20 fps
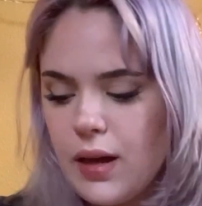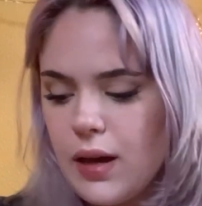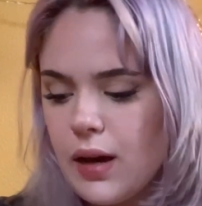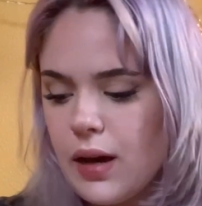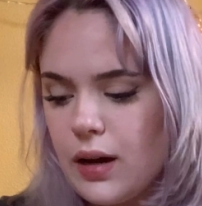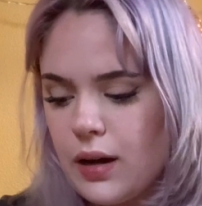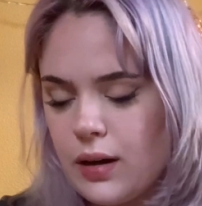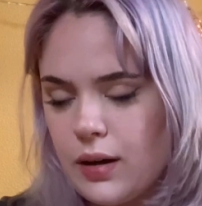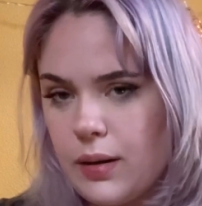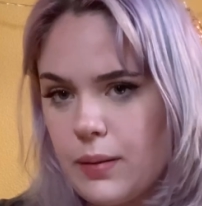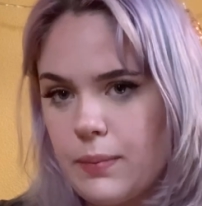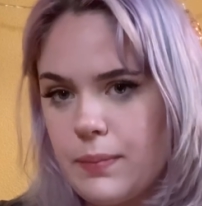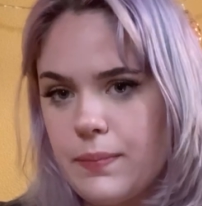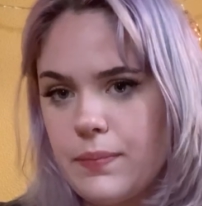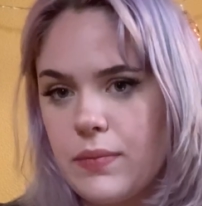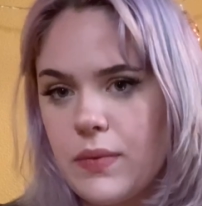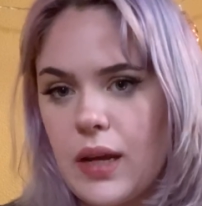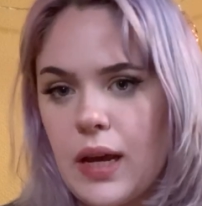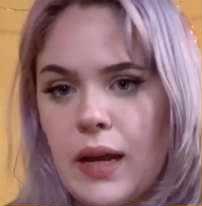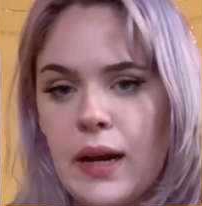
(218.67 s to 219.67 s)

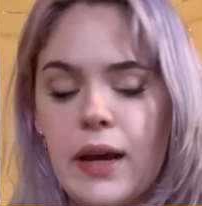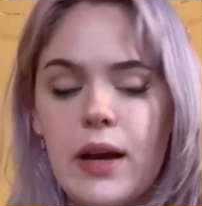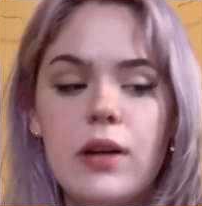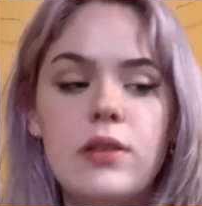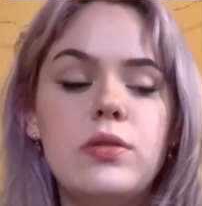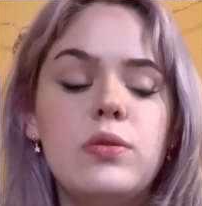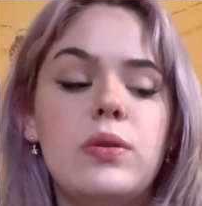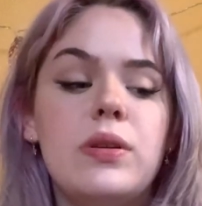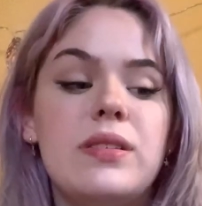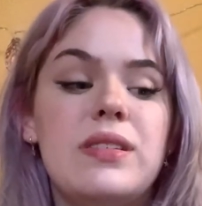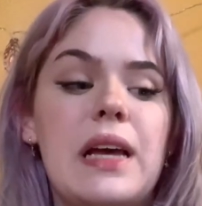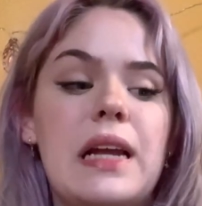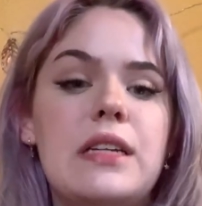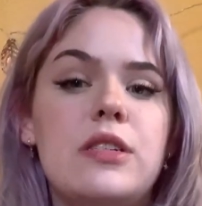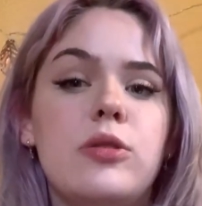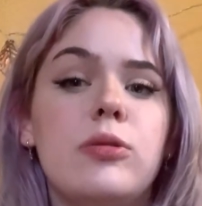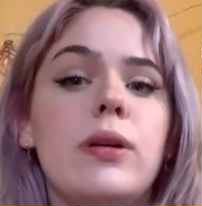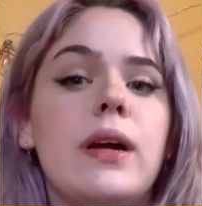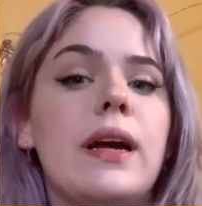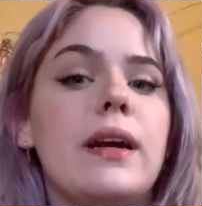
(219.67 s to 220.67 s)
And I also decided
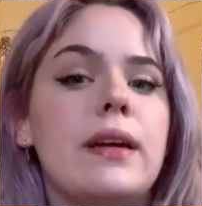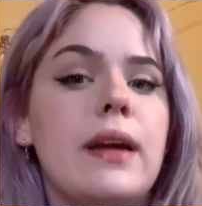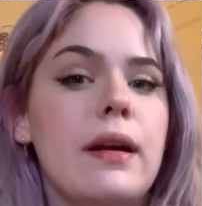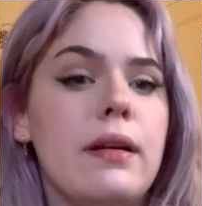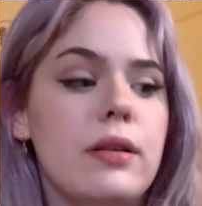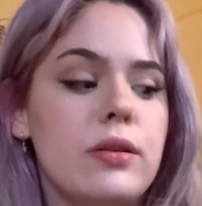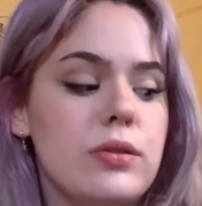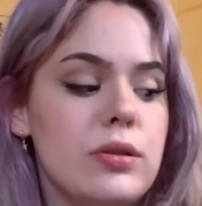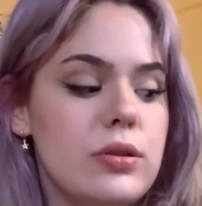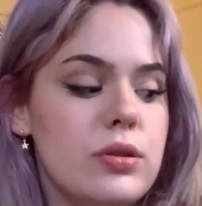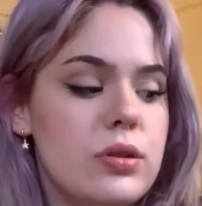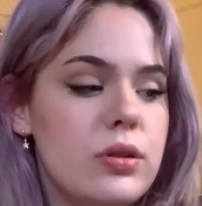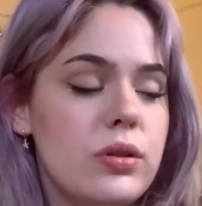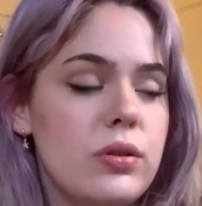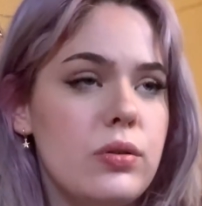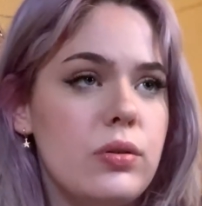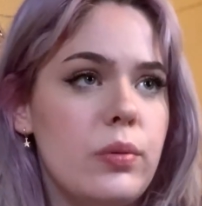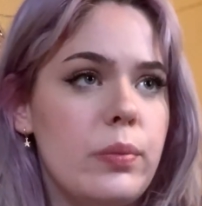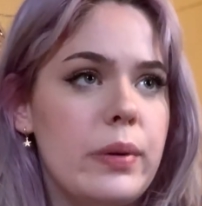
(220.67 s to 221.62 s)
to create a character too,